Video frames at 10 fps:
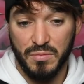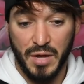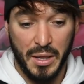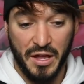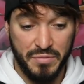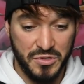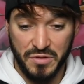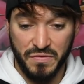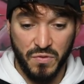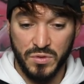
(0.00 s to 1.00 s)
my life
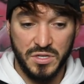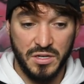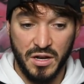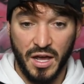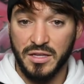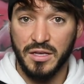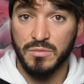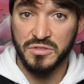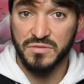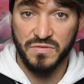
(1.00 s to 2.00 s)
between 14 and
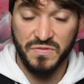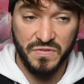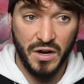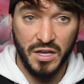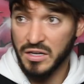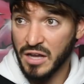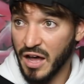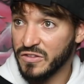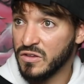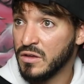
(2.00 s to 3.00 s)
19 was fucking
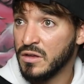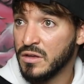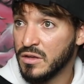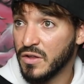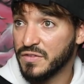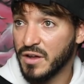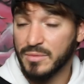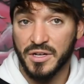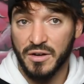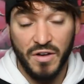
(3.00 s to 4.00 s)
nuts. All the
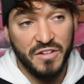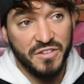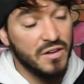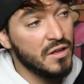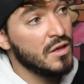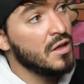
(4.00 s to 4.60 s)
times I got arrested.